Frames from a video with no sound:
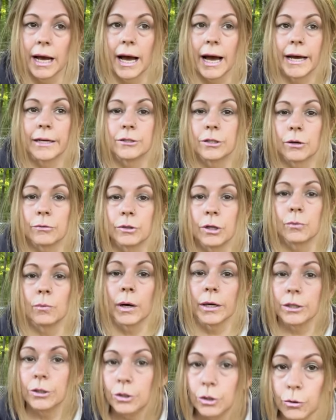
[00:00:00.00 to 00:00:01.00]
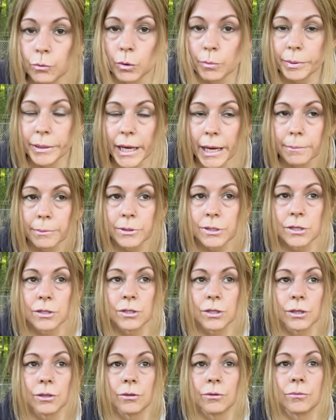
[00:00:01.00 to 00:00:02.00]
I don't know what you will be able to
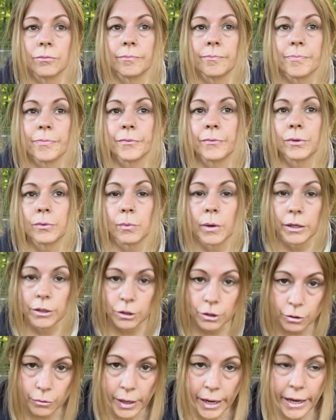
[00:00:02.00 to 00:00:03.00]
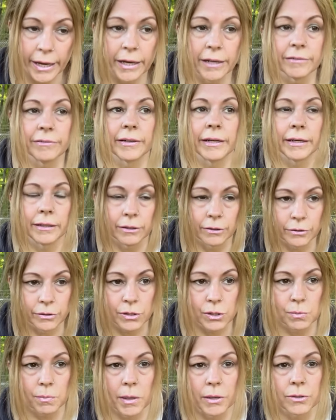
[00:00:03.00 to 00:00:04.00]
do with what you have at your
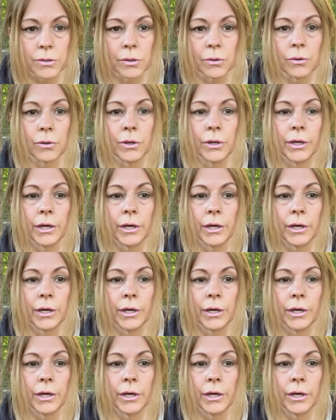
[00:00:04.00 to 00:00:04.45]
disposal,